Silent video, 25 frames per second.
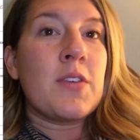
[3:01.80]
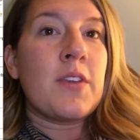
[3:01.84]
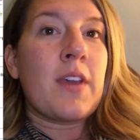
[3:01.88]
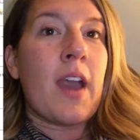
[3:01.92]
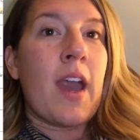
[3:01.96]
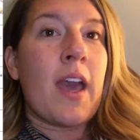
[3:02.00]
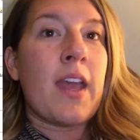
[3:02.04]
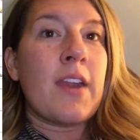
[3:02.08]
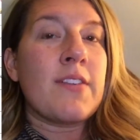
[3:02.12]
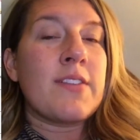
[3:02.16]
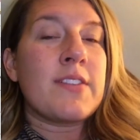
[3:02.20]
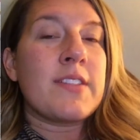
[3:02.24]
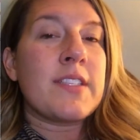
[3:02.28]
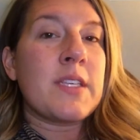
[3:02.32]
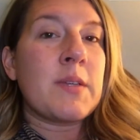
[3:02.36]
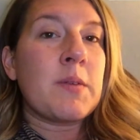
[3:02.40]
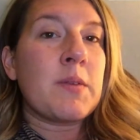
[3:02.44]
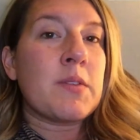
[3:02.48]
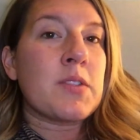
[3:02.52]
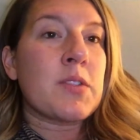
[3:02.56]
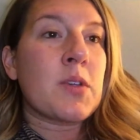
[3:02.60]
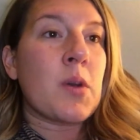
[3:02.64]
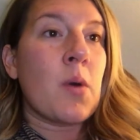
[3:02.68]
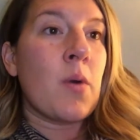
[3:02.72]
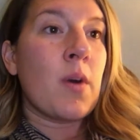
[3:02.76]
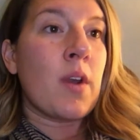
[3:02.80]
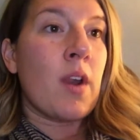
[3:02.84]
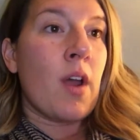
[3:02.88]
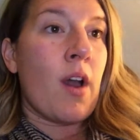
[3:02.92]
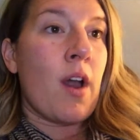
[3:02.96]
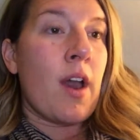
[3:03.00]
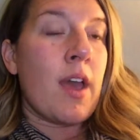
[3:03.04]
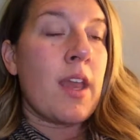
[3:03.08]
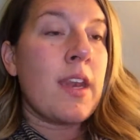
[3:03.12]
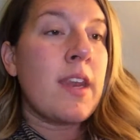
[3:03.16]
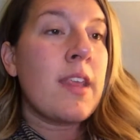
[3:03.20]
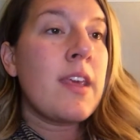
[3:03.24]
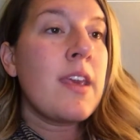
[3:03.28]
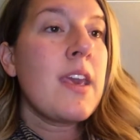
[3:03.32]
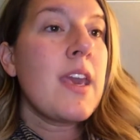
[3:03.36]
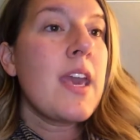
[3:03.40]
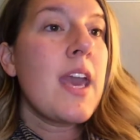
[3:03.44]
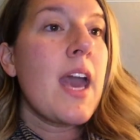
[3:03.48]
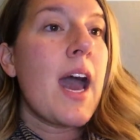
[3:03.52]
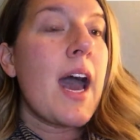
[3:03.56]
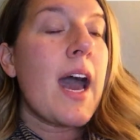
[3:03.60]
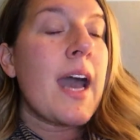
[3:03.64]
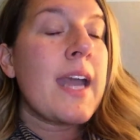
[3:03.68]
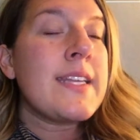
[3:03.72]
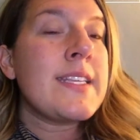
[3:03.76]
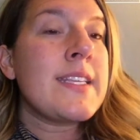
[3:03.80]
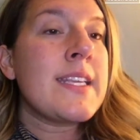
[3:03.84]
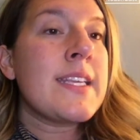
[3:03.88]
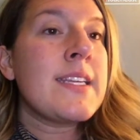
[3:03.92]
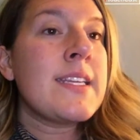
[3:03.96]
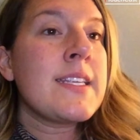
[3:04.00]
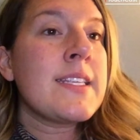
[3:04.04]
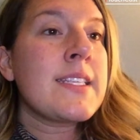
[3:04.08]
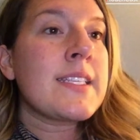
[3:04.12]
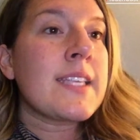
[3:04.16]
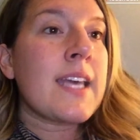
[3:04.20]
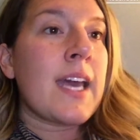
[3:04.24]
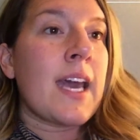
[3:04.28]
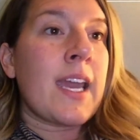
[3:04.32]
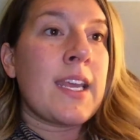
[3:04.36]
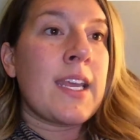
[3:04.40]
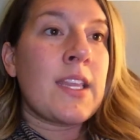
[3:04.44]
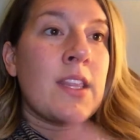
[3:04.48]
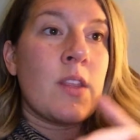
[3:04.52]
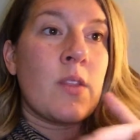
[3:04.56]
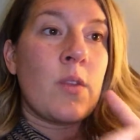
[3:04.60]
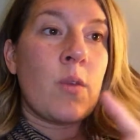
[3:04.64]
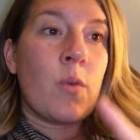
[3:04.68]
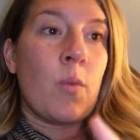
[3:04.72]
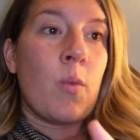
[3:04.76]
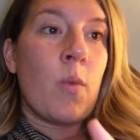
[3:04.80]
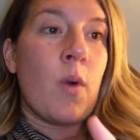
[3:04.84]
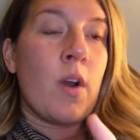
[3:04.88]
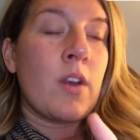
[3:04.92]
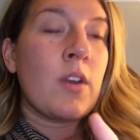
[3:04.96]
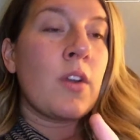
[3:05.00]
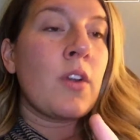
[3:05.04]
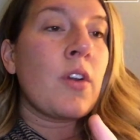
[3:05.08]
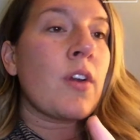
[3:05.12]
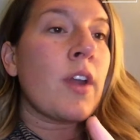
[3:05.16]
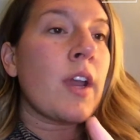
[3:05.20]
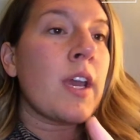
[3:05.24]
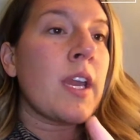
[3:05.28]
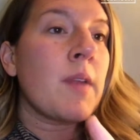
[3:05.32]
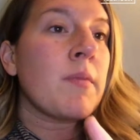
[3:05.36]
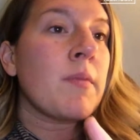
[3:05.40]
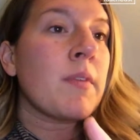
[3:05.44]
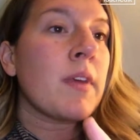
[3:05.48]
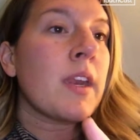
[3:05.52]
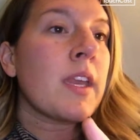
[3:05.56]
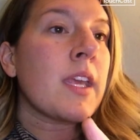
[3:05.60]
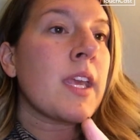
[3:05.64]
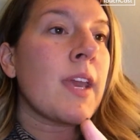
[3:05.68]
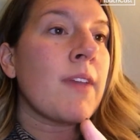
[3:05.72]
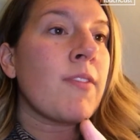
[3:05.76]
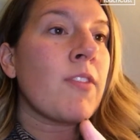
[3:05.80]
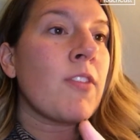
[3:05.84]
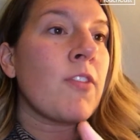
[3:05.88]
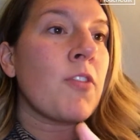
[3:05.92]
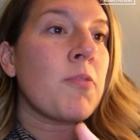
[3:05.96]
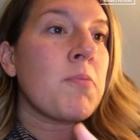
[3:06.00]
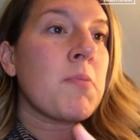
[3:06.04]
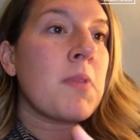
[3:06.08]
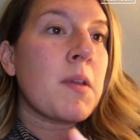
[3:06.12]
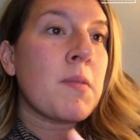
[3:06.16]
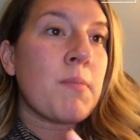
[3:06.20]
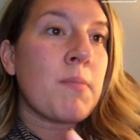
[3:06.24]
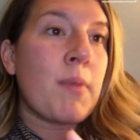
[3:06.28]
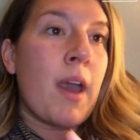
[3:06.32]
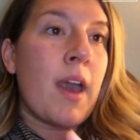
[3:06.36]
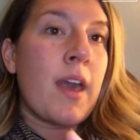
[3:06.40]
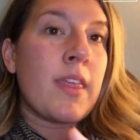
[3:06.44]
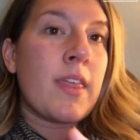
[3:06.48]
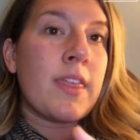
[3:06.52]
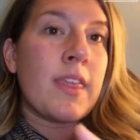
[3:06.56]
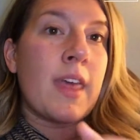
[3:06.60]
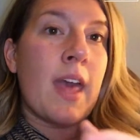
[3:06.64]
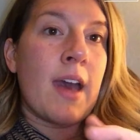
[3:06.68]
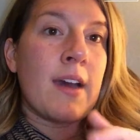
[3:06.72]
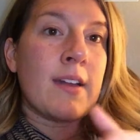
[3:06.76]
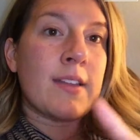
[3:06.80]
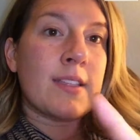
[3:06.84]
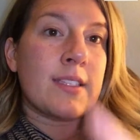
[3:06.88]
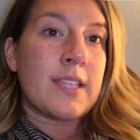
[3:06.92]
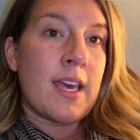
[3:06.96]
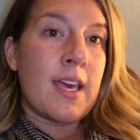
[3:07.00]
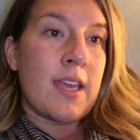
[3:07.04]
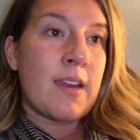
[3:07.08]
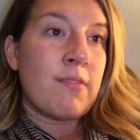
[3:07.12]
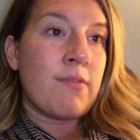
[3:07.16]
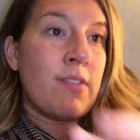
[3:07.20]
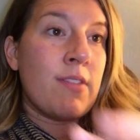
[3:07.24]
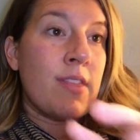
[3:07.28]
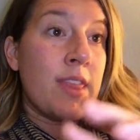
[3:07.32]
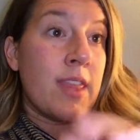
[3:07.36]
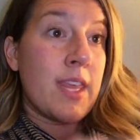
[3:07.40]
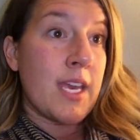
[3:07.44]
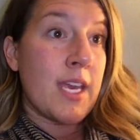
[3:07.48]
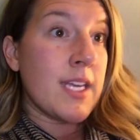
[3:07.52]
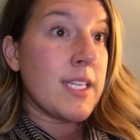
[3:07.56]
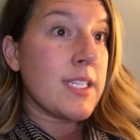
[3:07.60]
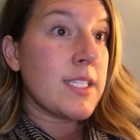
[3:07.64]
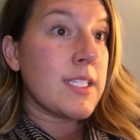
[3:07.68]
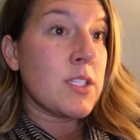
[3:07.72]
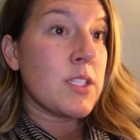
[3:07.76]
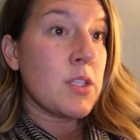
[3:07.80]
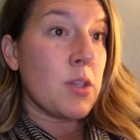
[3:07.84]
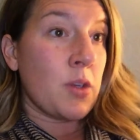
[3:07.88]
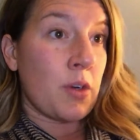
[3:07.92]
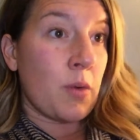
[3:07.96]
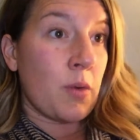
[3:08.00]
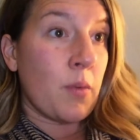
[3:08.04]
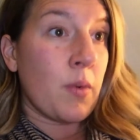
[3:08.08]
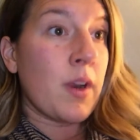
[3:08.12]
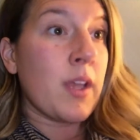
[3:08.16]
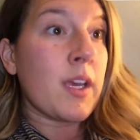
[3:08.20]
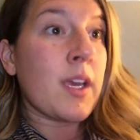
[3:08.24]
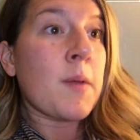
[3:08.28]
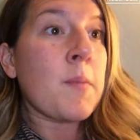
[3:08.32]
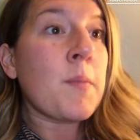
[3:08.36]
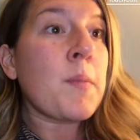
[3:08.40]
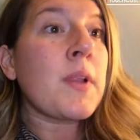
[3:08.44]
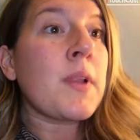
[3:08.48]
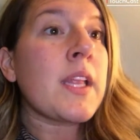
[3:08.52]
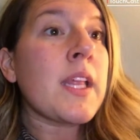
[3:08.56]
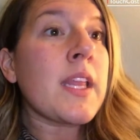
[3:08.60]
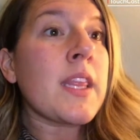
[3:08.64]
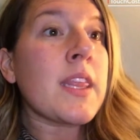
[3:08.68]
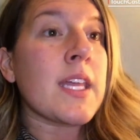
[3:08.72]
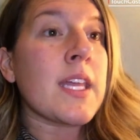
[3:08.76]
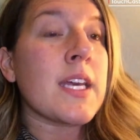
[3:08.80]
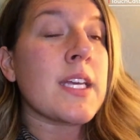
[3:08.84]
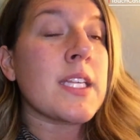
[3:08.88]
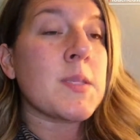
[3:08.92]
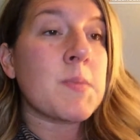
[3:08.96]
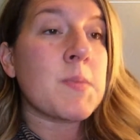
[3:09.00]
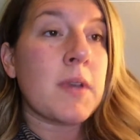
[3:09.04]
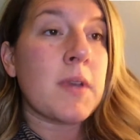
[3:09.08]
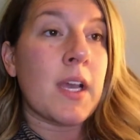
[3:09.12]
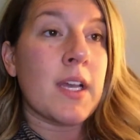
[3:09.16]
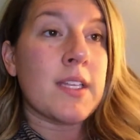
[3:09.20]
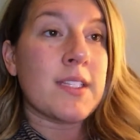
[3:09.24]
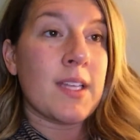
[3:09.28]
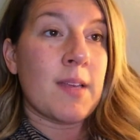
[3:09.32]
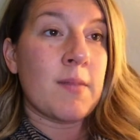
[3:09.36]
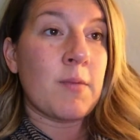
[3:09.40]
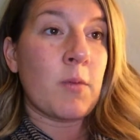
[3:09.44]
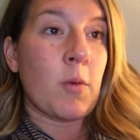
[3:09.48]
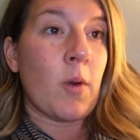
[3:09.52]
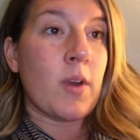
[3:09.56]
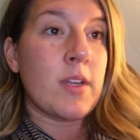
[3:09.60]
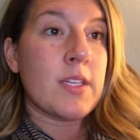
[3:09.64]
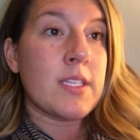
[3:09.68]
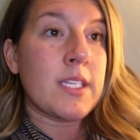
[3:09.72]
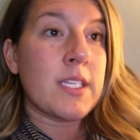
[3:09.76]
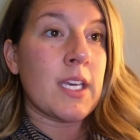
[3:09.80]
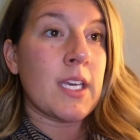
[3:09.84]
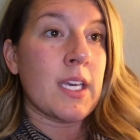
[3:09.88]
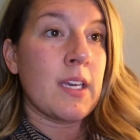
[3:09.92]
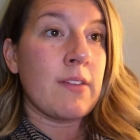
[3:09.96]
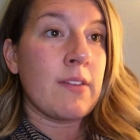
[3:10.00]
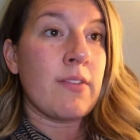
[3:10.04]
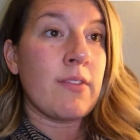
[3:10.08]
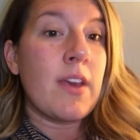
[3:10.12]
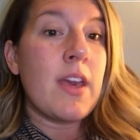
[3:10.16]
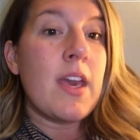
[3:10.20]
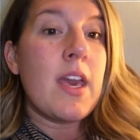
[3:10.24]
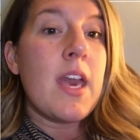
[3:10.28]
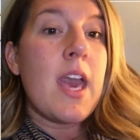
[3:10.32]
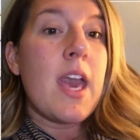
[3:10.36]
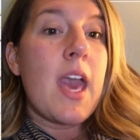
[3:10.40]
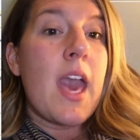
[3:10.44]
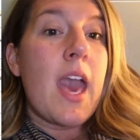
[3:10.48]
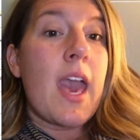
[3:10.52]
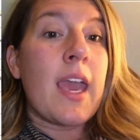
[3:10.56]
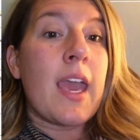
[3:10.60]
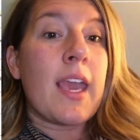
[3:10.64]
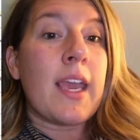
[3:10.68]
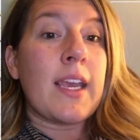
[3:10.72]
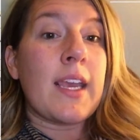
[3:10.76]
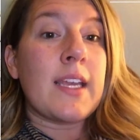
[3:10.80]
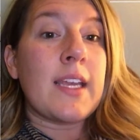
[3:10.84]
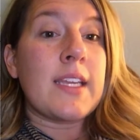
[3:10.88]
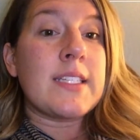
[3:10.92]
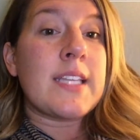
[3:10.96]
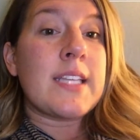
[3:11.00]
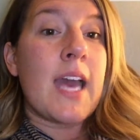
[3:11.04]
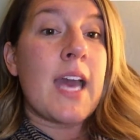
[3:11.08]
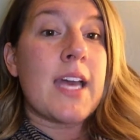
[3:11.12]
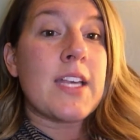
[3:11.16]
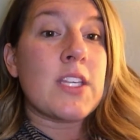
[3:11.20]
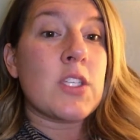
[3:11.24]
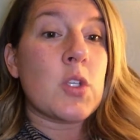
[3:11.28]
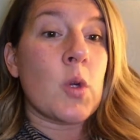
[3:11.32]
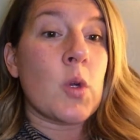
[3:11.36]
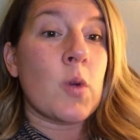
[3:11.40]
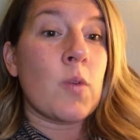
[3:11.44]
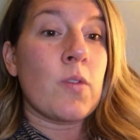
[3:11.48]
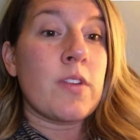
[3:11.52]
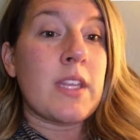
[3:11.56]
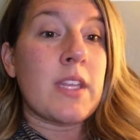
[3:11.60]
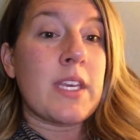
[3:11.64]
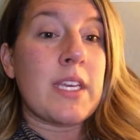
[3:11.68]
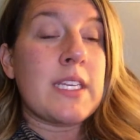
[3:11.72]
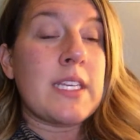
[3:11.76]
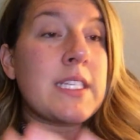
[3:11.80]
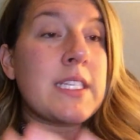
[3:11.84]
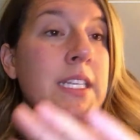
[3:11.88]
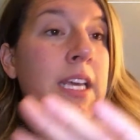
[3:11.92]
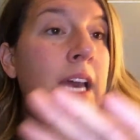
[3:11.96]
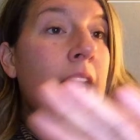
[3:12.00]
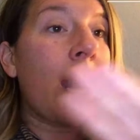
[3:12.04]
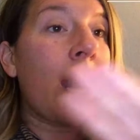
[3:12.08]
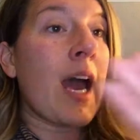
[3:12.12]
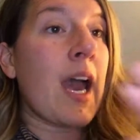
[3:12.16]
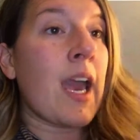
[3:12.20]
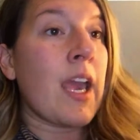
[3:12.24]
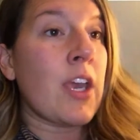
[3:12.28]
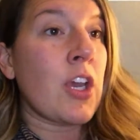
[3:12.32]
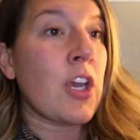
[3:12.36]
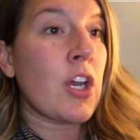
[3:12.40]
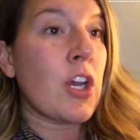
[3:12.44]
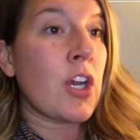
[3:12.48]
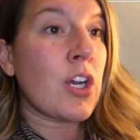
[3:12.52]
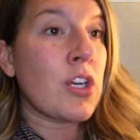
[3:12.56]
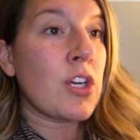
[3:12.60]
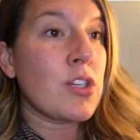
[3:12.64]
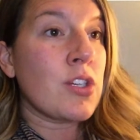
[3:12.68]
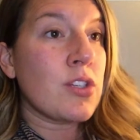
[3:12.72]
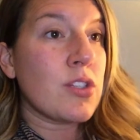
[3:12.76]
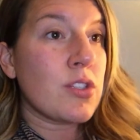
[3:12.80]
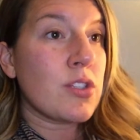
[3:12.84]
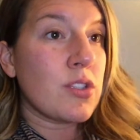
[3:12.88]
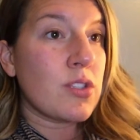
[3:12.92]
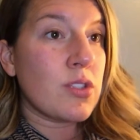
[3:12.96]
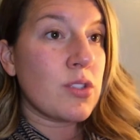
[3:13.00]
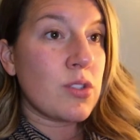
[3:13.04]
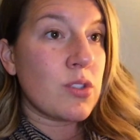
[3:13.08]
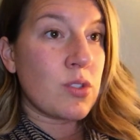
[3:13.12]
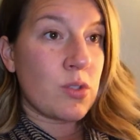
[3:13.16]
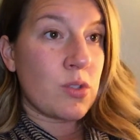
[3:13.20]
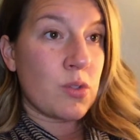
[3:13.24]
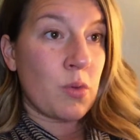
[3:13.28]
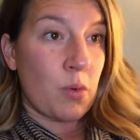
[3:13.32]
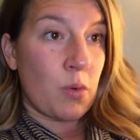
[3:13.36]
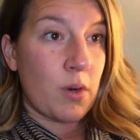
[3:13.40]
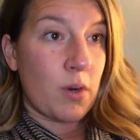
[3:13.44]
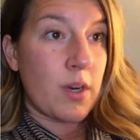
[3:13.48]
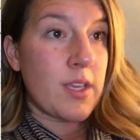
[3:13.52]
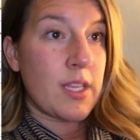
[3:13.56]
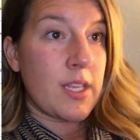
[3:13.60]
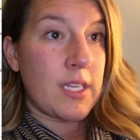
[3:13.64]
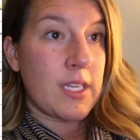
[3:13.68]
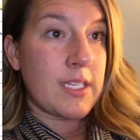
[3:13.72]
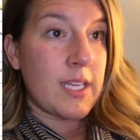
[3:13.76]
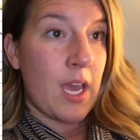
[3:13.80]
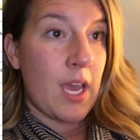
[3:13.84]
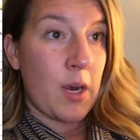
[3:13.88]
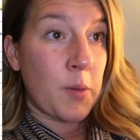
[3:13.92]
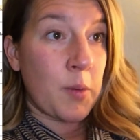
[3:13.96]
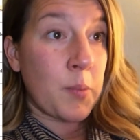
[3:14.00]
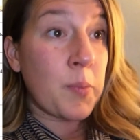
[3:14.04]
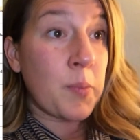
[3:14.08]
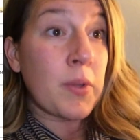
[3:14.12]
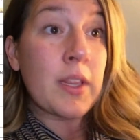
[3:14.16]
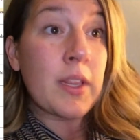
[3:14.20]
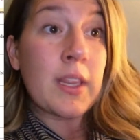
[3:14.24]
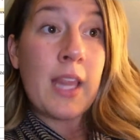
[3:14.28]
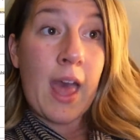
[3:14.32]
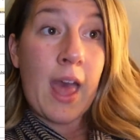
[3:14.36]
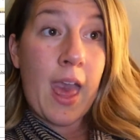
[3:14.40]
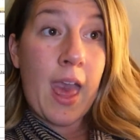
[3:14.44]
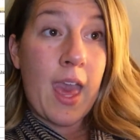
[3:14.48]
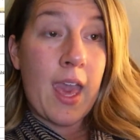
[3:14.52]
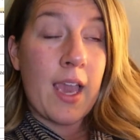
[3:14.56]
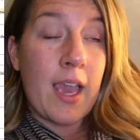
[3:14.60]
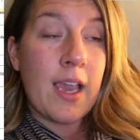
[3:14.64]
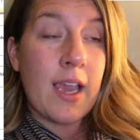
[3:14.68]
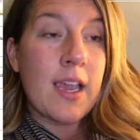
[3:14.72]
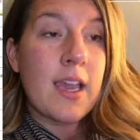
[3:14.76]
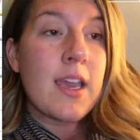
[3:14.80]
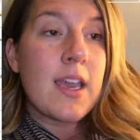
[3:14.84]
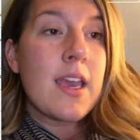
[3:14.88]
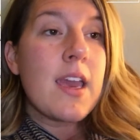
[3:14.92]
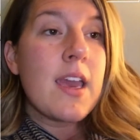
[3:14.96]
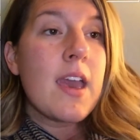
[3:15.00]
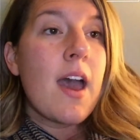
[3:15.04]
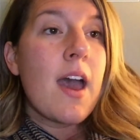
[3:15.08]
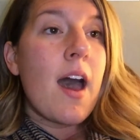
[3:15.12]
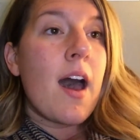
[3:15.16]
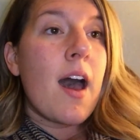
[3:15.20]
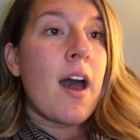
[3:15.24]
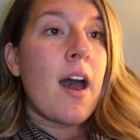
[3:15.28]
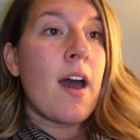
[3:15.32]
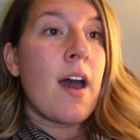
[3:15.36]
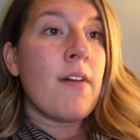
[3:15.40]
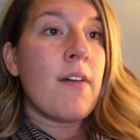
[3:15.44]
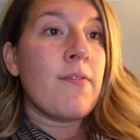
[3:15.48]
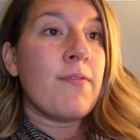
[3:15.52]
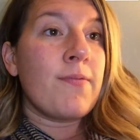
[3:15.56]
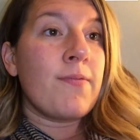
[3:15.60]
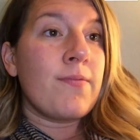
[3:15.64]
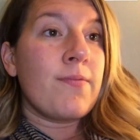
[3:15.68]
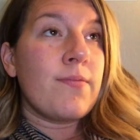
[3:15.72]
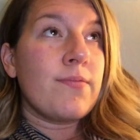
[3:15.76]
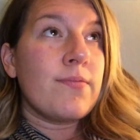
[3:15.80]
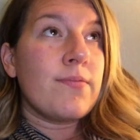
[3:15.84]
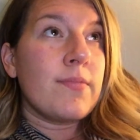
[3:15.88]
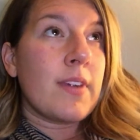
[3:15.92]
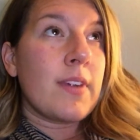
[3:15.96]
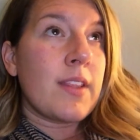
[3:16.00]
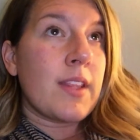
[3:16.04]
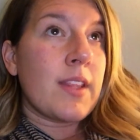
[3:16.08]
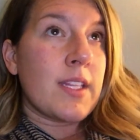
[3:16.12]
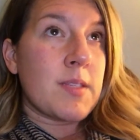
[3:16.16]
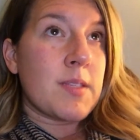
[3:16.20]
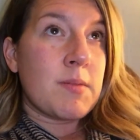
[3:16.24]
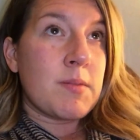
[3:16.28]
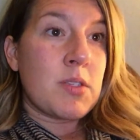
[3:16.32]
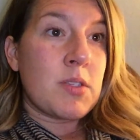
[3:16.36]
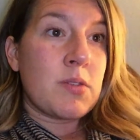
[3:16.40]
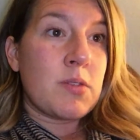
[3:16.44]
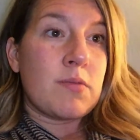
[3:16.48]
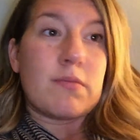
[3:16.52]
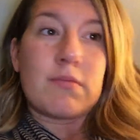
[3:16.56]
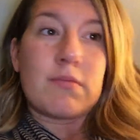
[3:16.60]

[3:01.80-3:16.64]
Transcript: you can kind of see what's going on. I did decide that the one grade I'm going to give you for Macbeth outside of this, you're going to want to complete this because I'm going to give a test over the entire story, the entire play. I think it's